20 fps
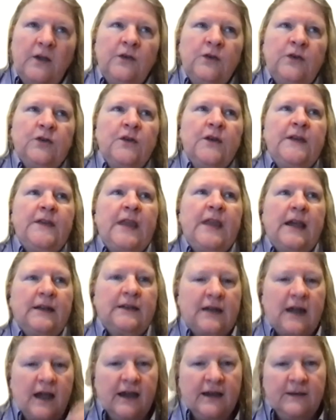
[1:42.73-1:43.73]
During that
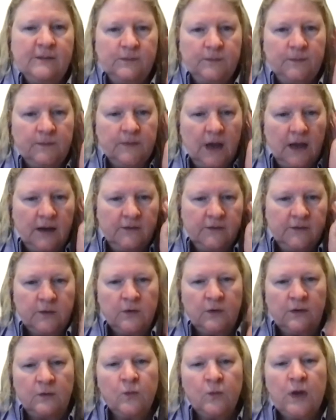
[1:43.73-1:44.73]
time,
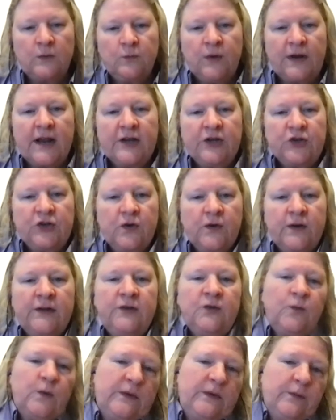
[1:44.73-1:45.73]
when I
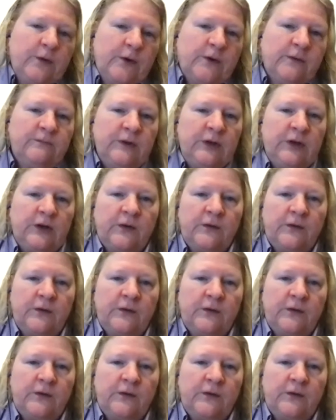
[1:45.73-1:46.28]
joined, we were,